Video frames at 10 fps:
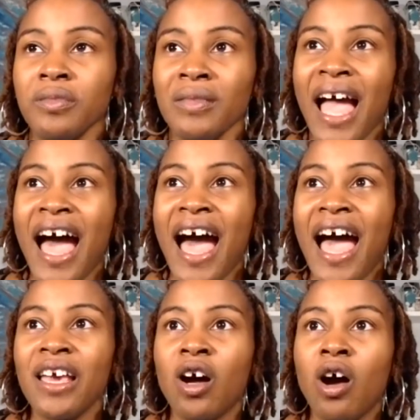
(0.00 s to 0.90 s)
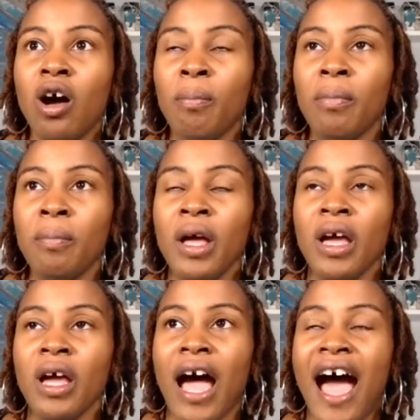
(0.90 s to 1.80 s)

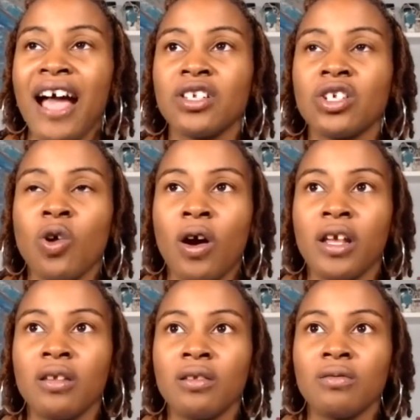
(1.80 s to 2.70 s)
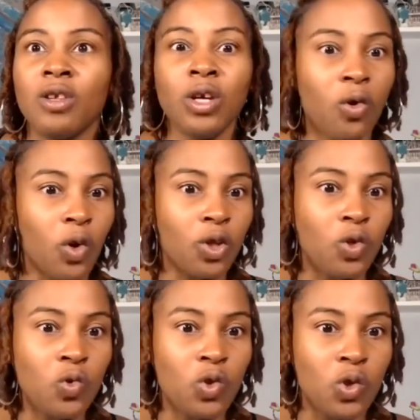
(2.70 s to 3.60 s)
I started looking on
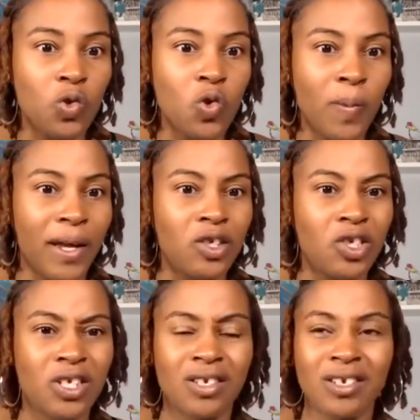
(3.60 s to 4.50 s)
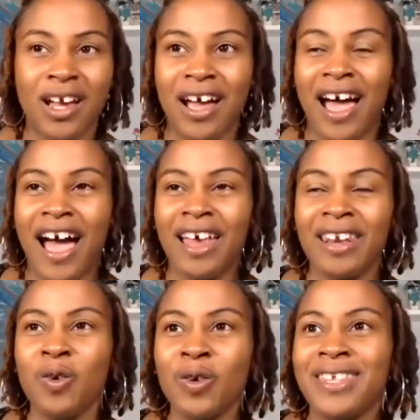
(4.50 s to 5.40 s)
YouTube, and I
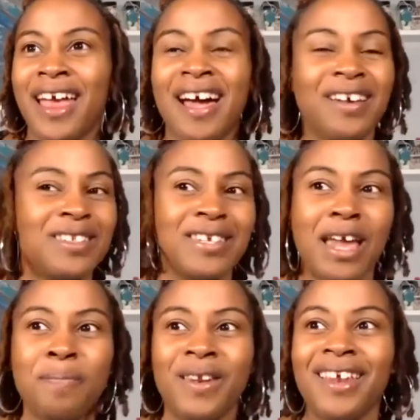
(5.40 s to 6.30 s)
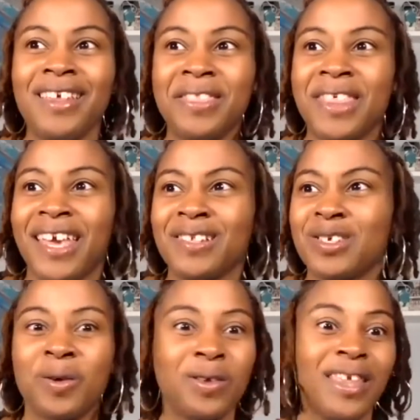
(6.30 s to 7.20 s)
noticed that I could type in anything and
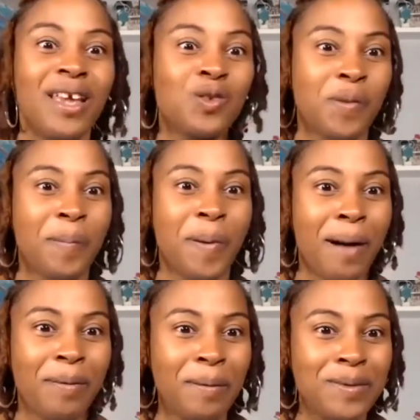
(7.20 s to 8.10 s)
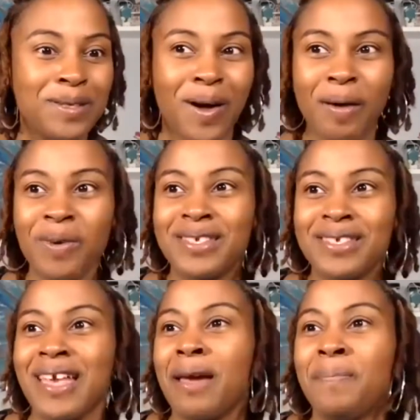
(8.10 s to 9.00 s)
certain things would pop up. So I would
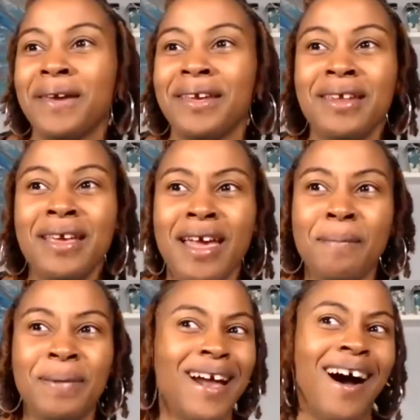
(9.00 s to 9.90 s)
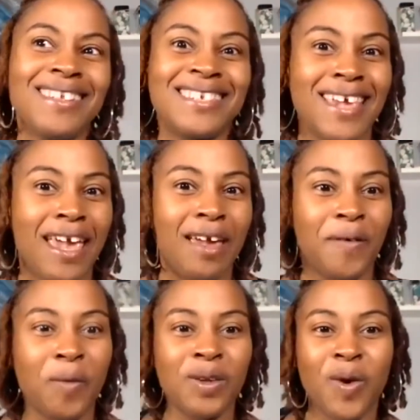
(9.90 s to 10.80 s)
type in Beyonce if I
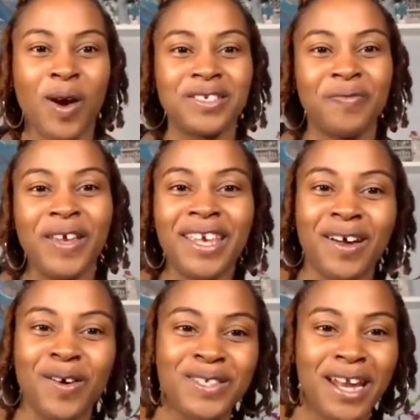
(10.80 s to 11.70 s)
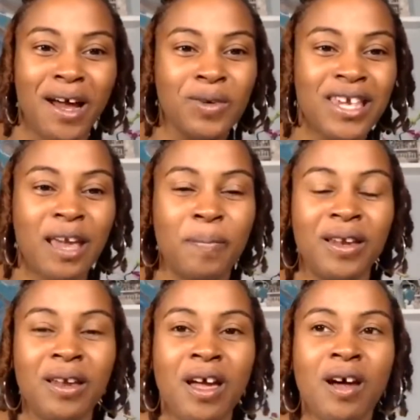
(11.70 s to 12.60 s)
wanted to watch videos, and I would type
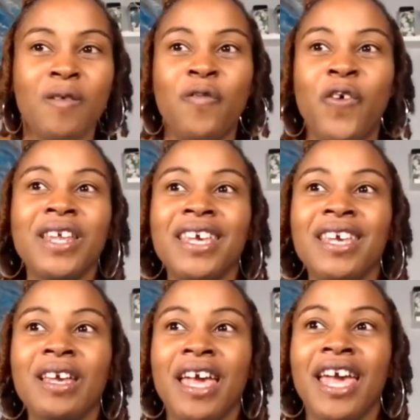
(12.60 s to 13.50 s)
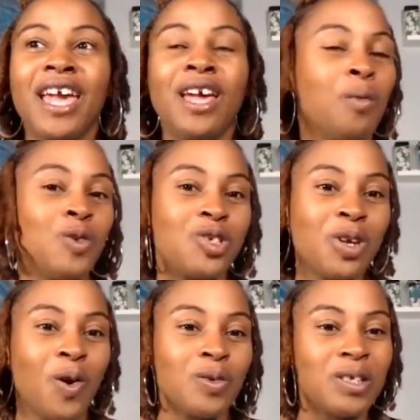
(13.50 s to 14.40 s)
in funny animal
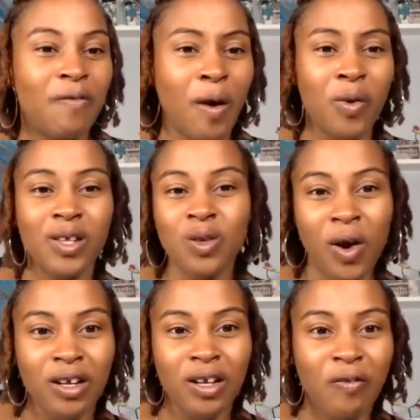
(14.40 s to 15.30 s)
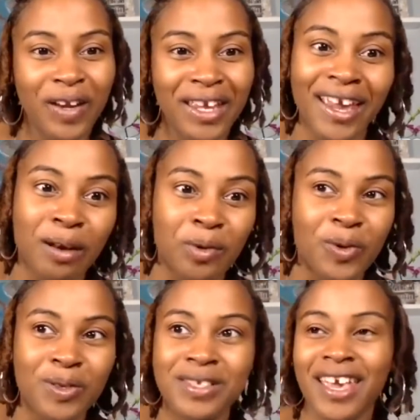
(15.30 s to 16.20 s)
shows if I wanted to watch funny
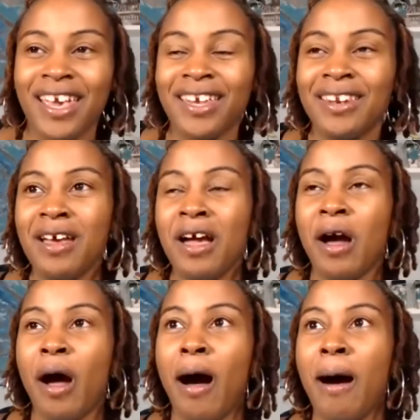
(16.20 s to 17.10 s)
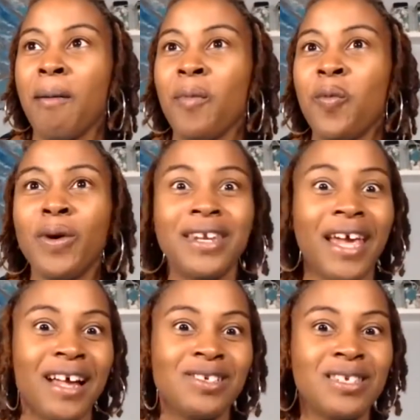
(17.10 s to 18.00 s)
animals. And one day
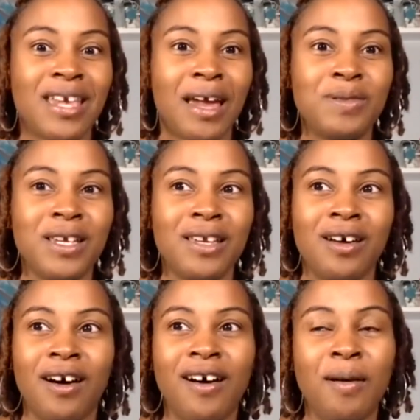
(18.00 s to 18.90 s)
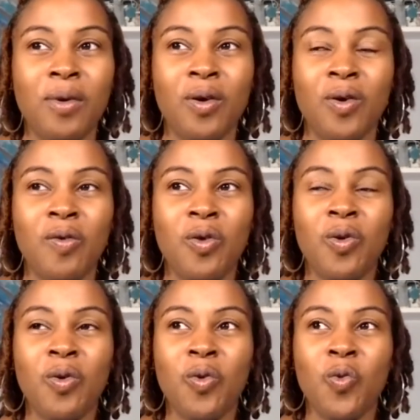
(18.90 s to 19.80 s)
I just typed in
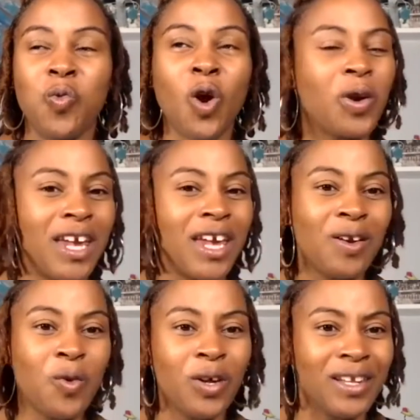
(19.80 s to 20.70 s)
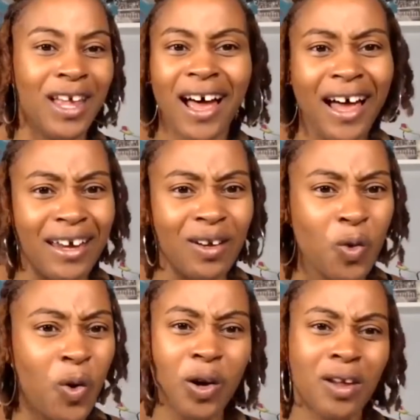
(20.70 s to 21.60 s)
working online or
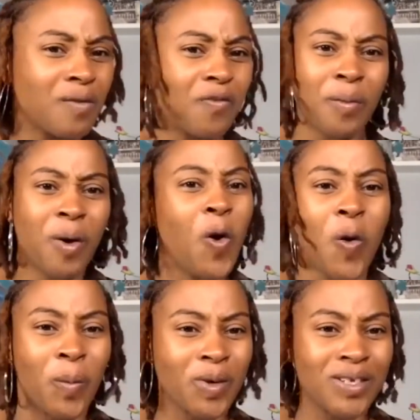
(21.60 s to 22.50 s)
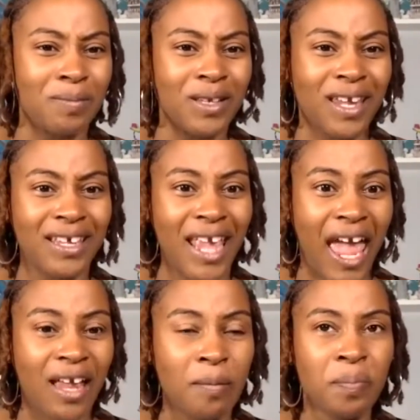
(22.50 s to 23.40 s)
working from home or something like
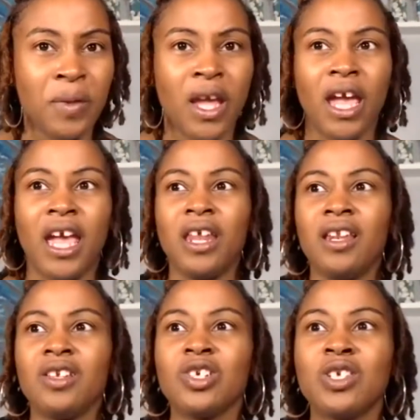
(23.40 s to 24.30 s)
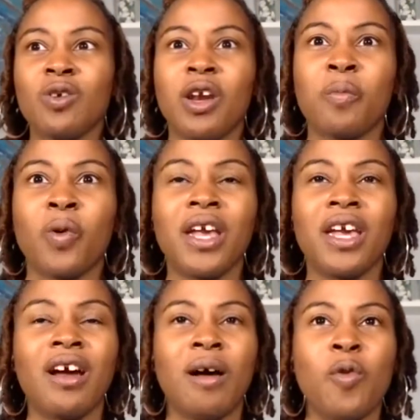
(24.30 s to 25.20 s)
that. And then it just started
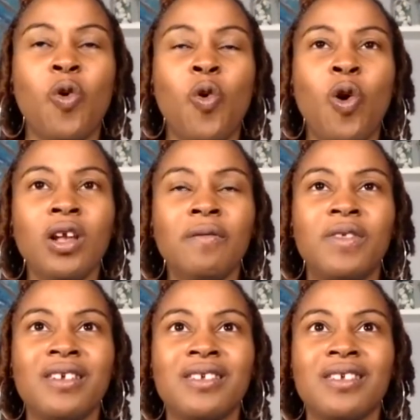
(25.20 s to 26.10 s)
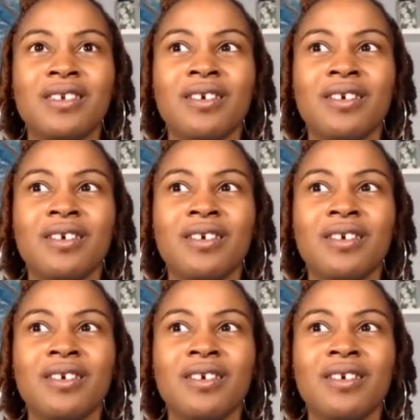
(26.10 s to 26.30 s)
bringing up all of these